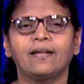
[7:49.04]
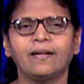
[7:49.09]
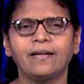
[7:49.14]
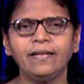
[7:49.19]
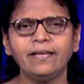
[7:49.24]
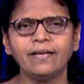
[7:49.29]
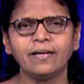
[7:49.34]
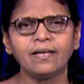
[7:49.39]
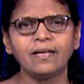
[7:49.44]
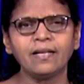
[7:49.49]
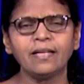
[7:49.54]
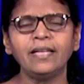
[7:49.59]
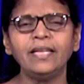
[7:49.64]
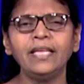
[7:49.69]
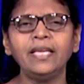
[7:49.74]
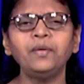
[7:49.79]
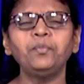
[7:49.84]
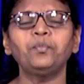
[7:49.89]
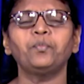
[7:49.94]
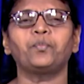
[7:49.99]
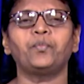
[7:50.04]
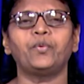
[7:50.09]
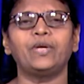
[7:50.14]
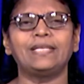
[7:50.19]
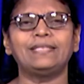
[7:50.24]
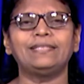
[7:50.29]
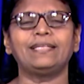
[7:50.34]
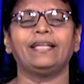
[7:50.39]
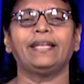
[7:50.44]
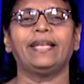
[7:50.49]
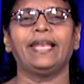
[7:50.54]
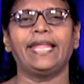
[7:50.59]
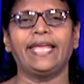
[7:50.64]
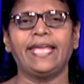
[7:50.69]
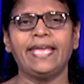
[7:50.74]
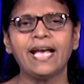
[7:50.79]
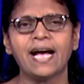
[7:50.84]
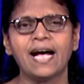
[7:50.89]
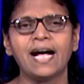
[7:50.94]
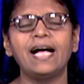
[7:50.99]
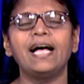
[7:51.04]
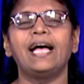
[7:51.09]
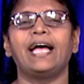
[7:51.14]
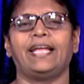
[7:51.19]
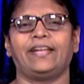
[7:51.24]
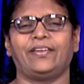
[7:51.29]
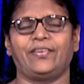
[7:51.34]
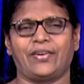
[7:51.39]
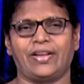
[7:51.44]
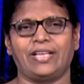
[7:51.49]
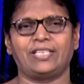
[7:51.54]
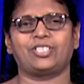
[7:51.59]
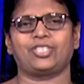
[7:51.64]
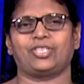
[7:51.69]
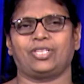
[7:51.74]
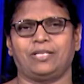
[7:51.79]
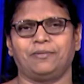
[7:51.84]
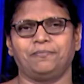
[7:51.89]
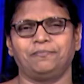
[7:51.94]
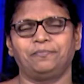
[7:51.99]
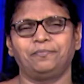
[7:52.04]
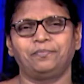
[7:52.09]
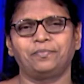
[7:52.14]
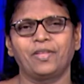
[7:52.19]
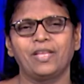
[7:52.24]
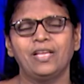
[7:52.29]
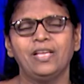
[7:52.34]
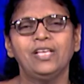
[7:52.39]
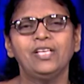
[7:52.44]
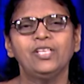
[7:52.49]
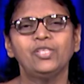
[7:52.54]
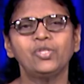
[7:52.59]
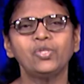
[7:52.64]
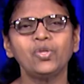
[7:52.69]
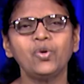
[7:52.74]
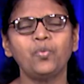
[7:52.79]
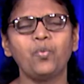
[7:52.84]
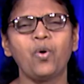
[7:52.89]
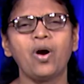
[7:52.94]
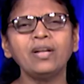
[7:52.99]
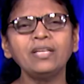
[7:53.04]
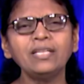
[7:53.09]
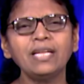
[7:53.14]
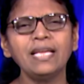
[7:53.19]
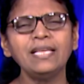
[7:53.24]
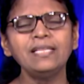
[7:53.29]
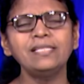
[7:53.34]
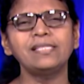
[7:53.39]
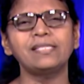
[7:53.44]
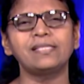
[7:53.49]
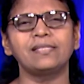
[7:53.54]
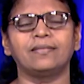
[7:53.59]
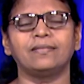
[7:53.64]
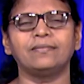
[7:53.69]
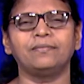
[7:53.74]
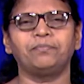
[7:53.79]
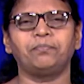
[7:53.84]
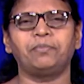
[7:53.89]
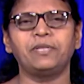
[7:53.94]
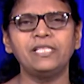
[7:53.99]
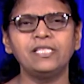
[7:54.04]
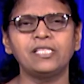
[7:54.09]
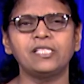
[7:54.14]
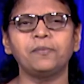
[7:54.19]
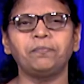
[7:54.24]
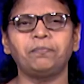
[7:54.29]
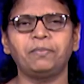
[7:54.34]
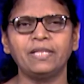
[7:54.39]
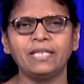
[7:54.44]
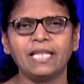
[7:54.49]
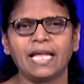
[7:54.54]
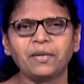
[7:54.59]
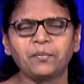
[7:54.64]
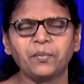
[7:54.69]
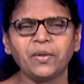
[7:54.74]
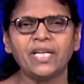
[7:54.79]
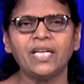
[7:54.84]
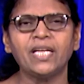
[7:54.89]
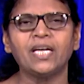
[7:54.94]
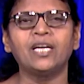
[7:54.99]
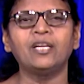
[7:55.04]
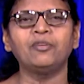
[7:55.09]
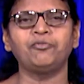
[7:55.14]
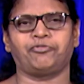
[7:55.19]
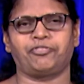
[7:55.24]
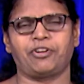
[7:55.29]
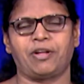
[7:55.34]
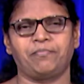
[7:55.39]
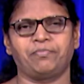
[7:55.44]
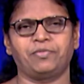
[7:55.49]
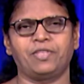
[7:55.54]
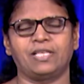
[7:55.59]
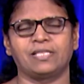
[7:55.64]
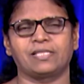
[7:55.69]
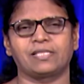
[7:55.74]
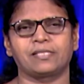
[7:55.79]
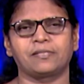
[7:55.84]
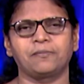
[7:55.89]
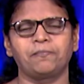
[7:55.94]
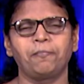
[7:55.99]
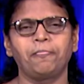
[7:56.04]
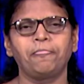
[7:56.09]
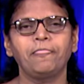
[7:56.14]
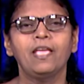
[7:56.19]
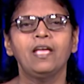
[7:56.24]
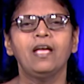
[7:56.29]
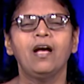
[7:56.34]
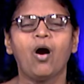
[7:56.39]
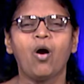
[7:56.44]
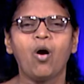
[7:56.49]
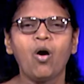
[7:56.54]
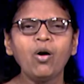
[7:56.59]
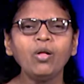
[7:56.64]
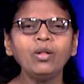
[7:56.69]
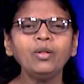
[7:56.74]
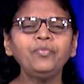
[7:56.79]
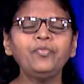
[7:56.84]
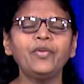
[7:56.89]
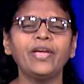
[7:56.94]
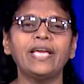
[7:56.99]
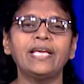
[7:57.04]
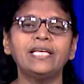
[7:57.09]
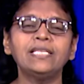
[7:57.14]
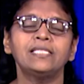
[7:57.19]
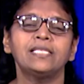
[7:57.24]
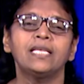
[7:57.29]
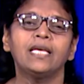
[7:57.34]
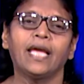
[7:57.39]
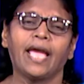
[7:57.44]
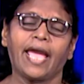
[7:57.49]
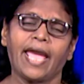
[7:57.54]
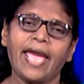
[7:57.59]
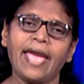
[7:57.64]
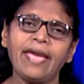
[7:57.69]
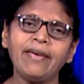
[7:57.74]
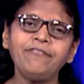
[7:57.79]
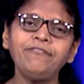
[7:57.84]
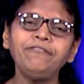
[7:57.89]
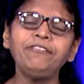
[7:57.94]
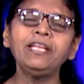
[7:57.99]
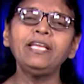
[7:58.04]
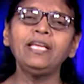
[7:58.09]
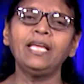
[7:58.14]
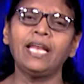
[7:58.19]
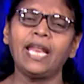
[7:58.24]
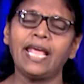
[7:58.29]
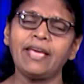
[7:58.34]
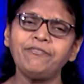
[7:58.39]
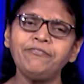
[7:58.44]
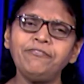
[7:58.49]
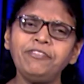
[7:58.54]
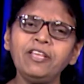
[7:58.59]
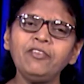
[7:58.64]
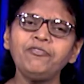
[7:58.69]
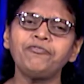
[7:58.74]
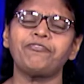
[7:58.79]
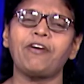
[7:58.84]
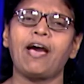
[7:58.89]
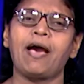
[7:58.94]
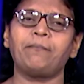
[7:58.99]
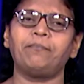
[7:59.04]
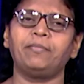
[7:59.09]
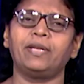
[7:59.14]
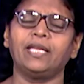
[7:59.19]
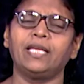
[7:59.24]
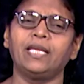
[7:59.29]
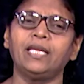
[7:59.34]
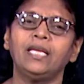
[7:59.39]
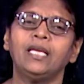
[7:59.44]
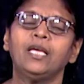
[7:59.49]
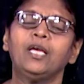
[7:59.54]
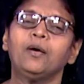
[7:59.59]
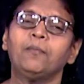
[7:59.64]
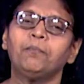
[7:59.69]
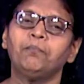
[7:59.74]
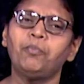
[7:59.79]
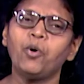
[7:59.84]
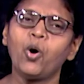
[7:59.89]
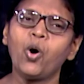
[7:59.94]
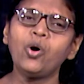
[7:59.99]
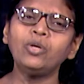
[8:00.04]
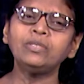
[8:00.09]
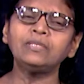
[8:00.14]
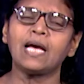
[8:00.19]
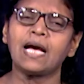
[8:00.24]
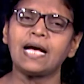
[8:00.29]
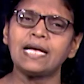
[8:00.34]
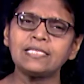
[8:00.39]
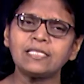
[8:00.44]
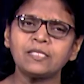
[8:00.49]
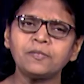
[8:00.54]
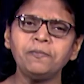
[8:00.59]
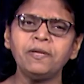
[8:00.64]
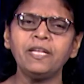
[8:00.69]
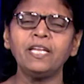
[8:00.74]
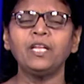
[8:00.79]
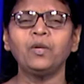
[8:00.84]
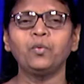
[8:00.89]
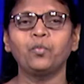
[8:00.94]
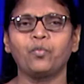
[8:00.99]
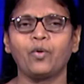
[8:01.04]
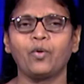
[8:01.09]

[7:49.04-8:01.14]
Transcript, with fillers: clearly with Leah and Rachel. So, what is the principle that we learn from this? Always, every in every family, both husband and